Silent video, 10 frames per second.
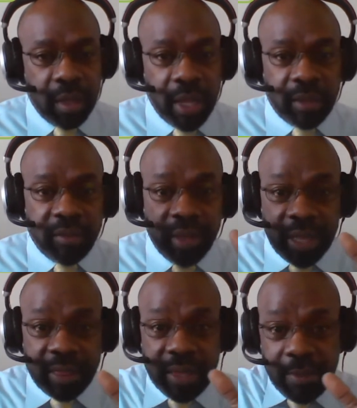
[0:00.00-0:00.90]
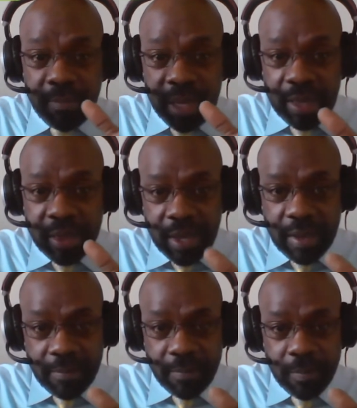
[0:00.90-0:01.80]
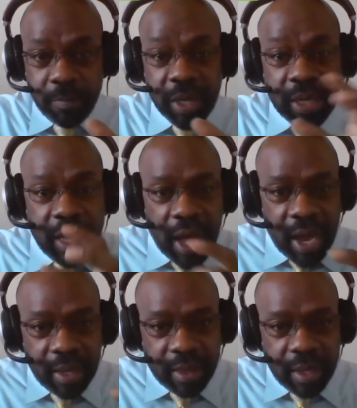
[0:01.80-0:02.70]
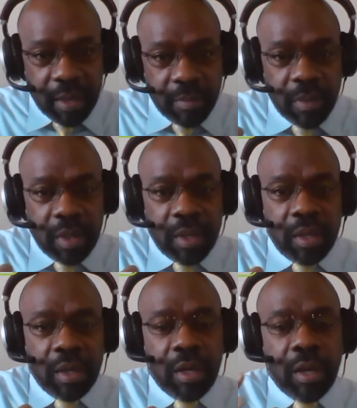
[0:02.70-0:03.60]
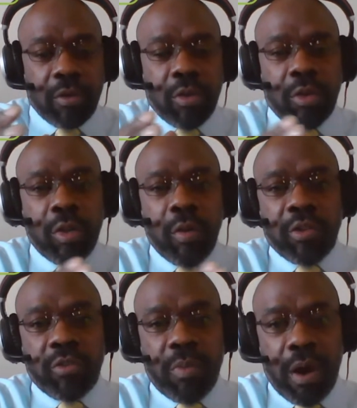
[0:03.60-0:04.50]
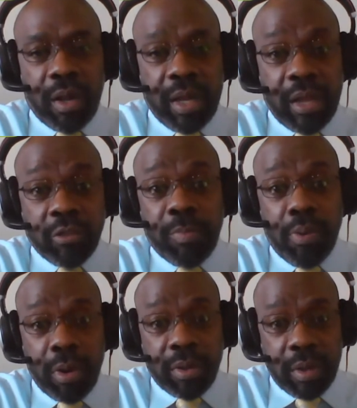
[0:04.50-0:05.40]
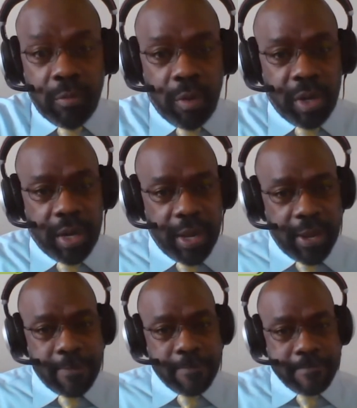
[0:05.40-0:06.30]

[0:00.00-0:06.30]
Let's let them be them, but guide them you know, to do it smartly and support them where we can.